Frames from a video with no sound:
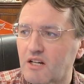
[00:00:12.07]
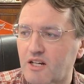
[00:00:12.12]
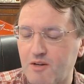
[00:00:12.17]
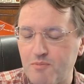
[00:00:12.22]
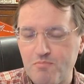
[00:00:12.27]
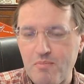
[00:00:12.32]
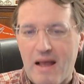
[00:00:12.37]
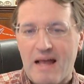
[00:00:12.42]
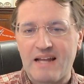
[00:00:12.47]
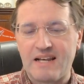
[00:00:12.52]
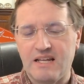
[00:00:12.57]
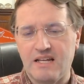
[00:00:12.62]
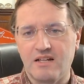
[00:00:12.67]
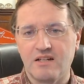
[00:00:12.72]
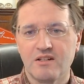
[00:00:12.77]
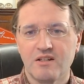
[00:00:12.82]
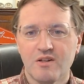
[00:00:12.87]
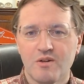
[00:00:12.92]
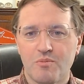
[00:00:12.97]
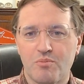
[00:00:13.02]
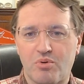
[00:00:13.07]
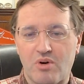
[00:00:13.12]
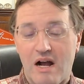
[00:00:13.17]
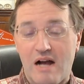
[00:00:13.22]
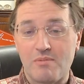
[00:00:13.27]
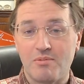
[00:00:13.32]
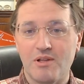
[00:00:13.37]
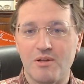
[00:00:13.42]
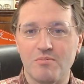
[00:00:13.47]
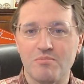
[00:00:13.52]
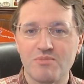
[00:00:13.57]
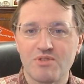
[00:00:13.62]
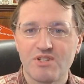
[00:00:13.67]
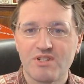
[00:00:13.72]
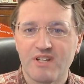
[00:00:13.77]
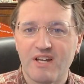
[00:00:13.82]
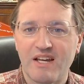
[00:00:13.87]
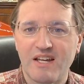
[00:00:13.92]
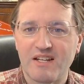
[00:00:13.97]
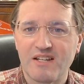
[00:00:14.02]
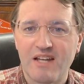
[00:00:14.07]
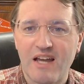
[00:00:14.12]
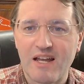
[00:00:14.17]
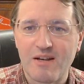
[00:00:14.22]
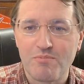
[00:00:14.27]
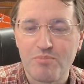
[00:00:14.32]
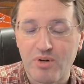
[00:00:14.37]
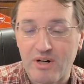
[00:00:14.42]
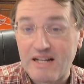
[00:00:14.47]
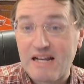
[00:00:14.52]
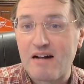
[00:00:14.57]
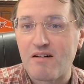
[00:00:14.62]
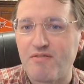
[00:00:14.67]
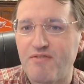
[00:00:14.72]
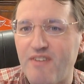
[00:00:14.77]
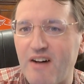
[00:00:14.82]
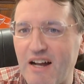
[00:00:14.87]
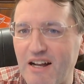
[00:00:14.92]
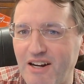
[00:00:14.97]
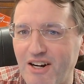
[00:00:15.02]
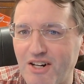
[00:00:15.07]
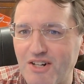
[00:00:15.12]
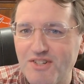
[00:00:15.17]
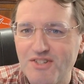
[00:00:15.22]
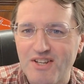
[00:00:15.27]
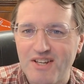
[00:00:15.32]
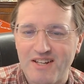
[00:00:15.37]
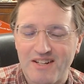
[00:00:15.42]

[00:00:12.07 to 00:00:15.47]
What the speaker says: combating problems and putting out fires.